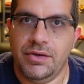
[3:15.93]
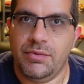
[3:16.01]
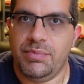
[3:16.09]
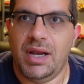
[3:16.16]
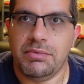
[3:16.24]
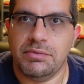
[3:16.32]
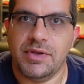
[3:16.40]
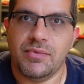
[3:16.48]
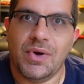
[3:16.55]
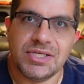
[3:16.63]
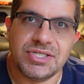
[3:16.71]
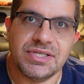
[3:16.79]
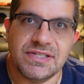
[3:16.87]
you're probably
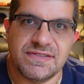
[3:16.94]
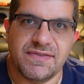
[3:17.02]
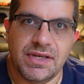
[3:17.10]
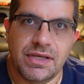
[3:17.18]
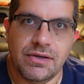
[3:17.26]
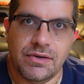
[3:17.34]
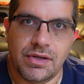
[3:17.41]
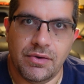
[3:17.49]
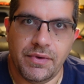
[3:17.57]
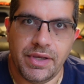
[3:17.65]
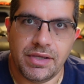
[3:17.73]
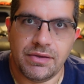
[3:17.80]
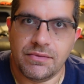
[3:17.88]
watching this video
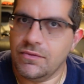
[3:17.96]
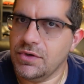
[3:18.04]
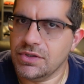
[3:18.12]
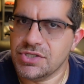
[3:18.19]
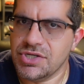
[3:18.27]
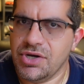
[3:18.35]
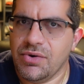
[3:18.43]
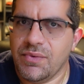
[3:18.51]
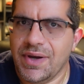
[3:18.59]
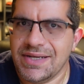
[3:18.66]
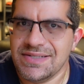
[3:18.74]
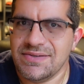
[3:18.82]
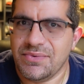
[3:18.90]
going, well, Joe,
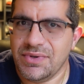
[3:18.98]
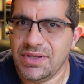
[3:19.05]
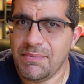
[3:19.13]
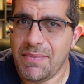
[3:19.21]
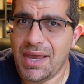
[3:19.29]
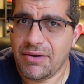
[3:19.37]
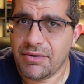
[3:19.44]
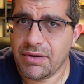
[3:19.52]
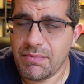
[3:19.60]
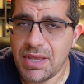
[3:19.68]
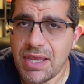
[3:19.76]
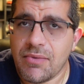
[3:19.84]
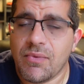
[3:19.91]
why does it really matter to
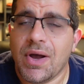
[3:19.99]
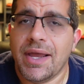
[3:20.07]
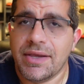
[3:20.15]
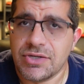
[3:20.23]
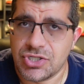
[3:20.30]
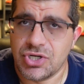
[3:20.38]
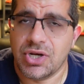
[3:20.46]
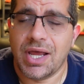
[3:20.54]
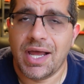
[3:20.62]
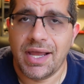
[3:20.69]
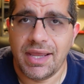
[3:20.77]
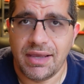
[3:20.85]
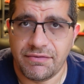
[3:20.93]
me? Why should
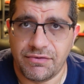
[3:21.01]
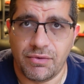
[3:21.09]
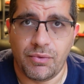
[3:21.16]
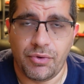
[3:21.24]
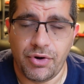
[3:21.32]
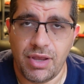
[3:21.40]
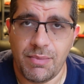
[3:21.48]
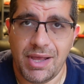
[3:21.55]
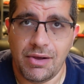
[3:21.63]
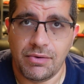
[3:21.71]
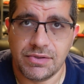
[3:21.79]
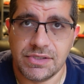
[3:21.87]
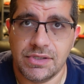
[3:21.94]
I have to worry
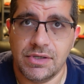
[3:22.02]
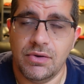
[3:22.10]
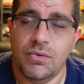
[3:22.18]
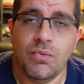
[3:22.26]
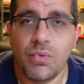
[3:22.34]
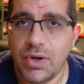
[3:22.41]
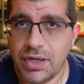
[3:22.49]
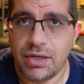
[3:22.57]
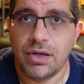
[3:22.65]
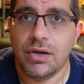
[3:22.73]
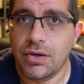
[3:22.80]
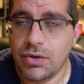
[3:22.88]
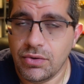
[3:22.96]
about what
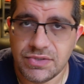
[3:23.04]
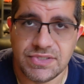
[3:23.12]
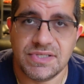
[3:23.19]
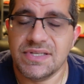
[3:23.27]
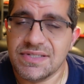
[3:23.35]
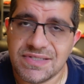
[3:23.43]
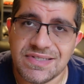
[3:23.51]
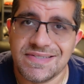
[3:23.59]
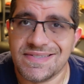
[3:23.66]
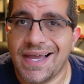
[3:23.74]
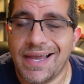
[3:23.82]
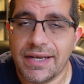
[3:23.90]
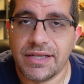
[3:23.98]
a host is
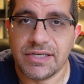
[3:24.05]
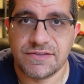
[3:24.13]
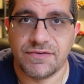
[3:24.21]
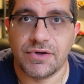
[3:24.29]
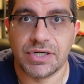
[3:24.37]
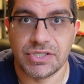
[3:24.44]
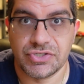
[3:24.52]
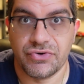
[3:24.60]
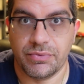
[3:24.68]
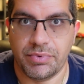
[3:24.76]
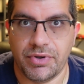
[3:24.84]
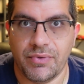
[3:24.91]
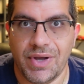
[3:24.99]
deciding as far as
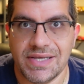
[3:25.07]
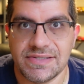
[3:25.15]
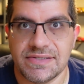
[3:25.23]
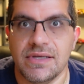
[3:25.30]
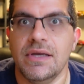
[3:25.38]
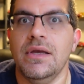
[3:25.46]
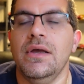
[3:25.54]
trip requests?